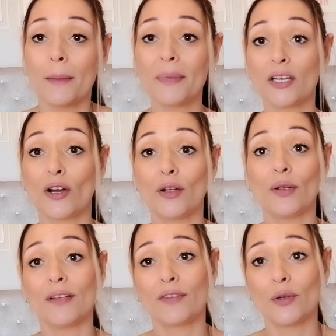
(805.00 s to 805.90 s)
Let me know
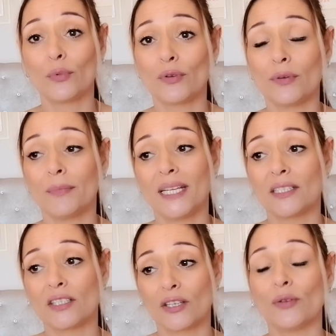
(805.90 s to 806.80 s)
if you want me
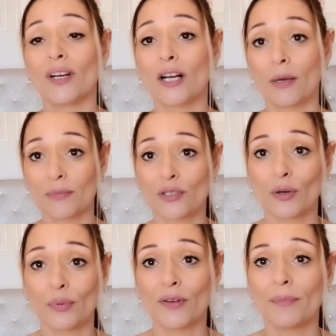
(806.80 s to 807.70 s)
to do a come
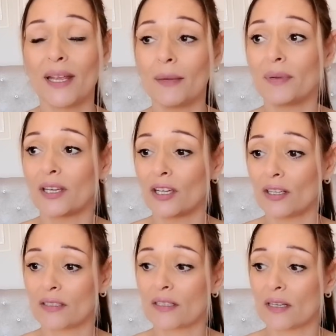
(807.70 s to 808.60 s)
shop with me,
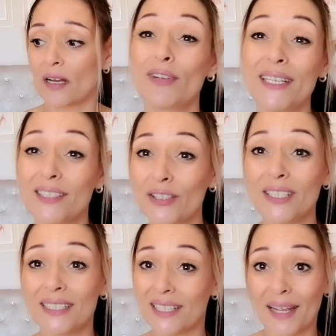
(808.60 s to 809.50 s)
because I really do
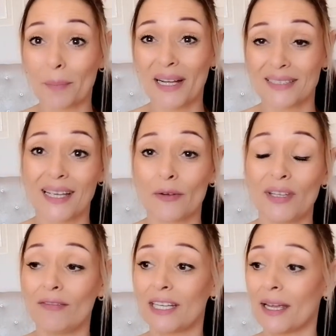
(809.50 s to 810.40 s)
need to get back down
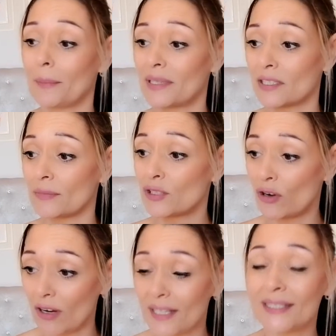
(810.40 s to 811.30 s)
there again, because I'm
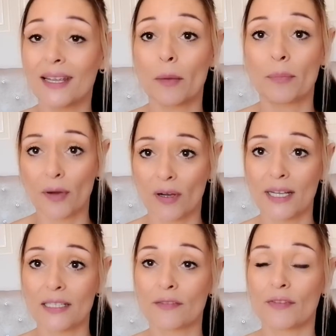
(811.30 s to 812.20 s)
trying to get a
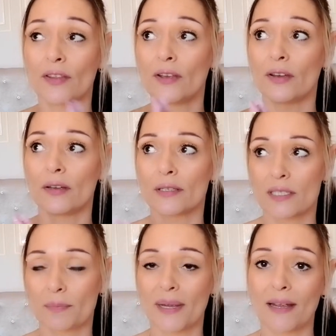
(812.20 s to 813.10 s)
blind for the
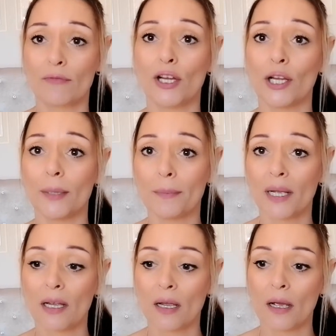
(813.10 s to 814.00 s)
spare room.
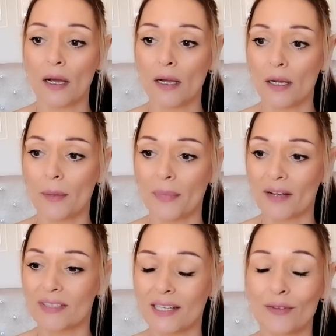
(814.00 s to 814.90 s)

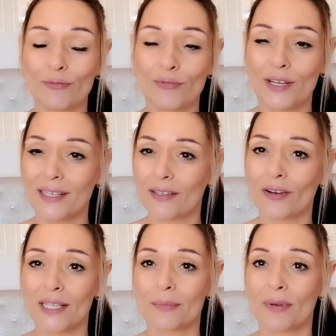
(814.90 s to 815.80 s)
I've seen a really
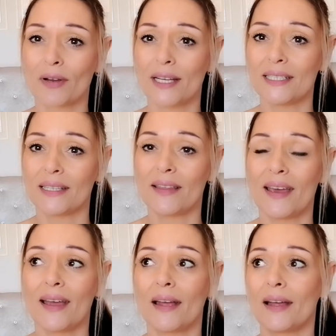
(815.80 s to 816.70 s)
nice blind in
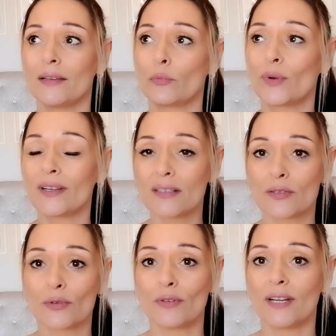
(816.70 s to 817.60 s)
there, and when I
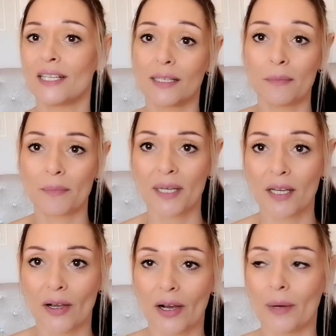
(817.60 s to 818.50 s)
saw it I didn't
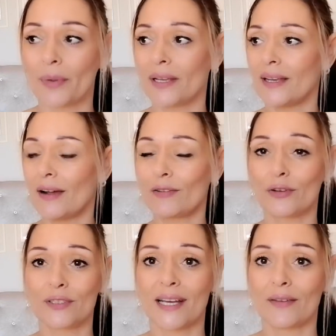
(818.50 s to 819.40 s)
pick it up, and now I've
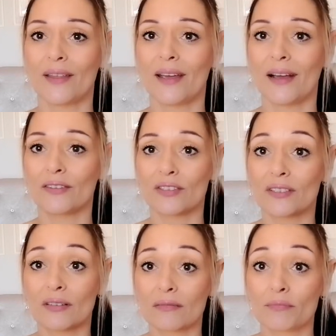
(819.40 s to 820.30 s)
gone down there, I
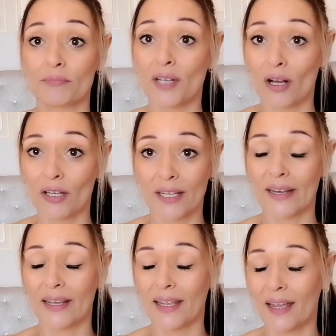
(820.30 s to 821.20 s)
just can't
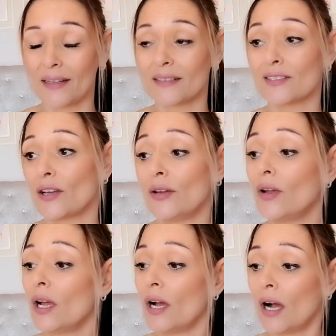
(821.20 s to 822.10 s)
get it again. So
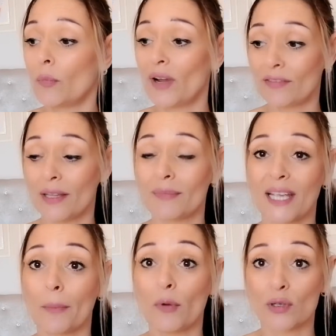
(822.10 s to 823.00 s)
I'm waiting for them to
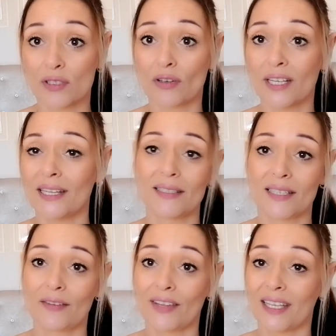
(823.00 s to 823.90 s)
get more stock in,
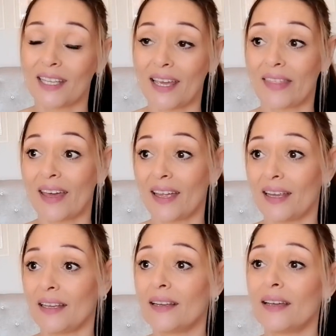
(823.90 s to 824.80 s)
see if they can get that
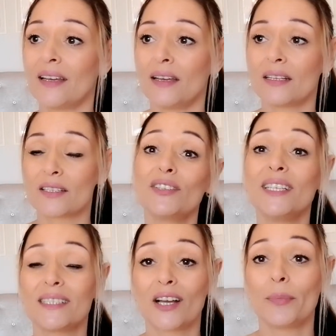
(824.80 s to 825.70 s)
in. But I do
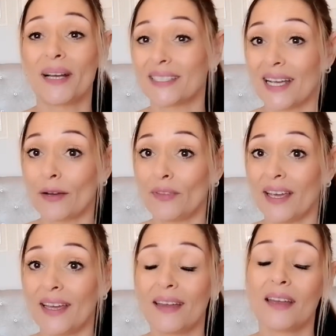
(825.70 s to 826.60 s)
need to go back down
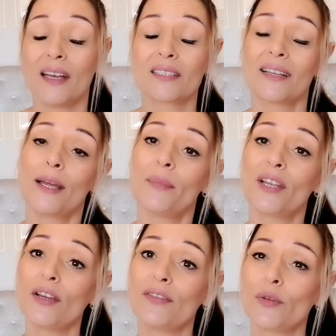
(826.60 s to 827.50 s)
there. So let me
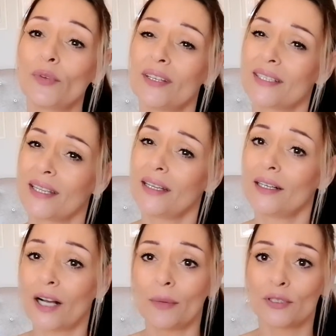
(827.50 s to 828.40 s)
know if you want to see a
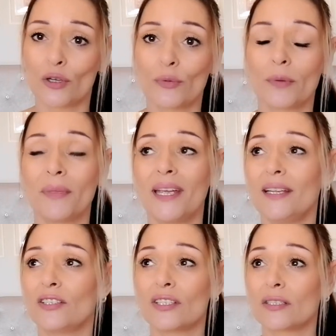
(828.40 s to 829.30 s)
come shop with
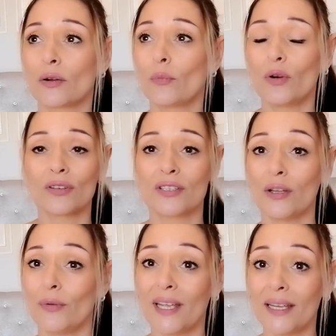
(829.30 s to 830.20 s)
me, just what's
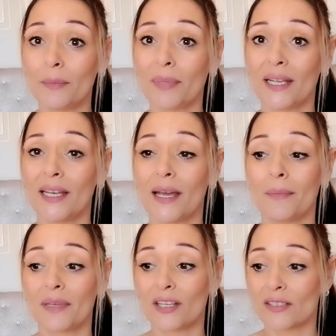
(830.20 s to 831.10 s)
new in
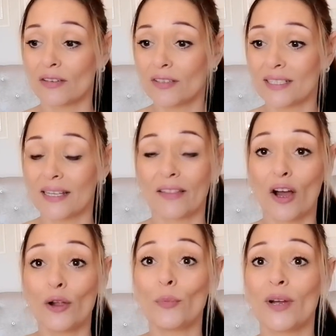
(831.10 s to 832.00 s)
B&M, because honestly the
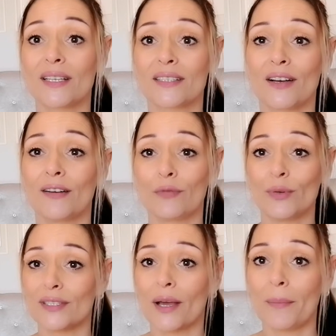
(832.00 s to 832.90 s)
homeware stuff
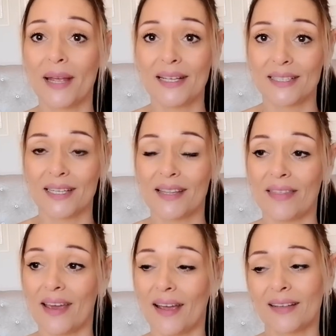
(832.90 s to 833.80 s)
was amazing
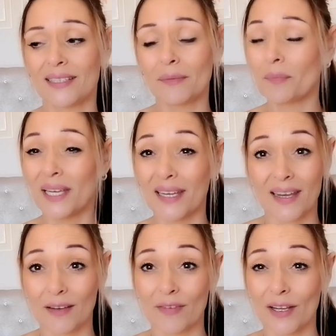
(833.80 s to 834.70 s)
in there. I didn't pick
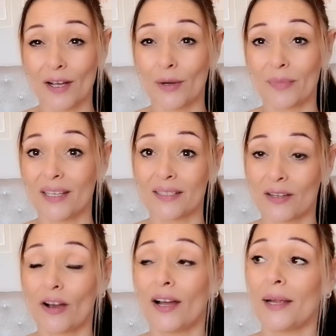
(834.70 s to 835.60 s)
any of it up this
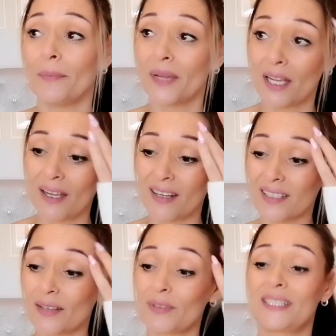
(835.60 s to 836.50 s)
time
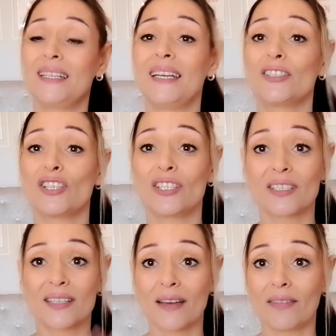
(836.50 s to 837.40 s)
because I was literally
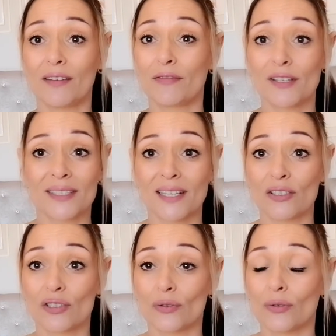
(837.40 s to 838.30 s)
just down there for
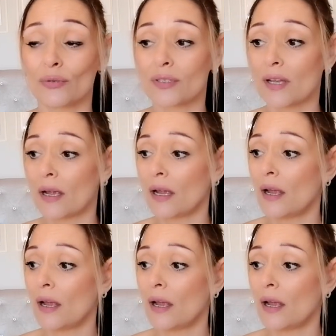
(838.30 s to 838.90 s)
essentials.